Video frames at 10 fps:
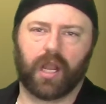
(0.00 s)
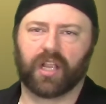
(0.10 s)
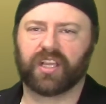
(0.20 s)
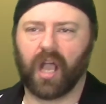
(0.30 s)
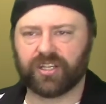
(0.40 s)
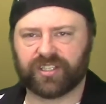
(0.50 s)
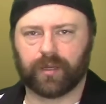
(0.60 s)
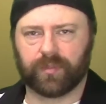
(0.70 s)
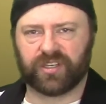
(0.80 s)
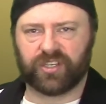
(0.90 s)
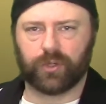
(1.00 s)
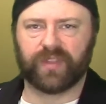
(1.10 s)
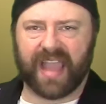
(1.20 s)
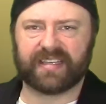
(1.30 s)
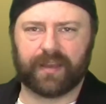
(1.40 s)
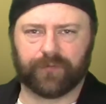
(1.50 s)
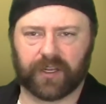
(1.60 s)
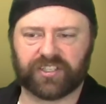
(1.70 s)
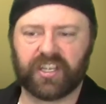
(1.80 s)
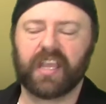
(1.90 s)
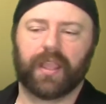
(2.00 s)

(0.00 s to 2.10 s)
accustomed to that difference.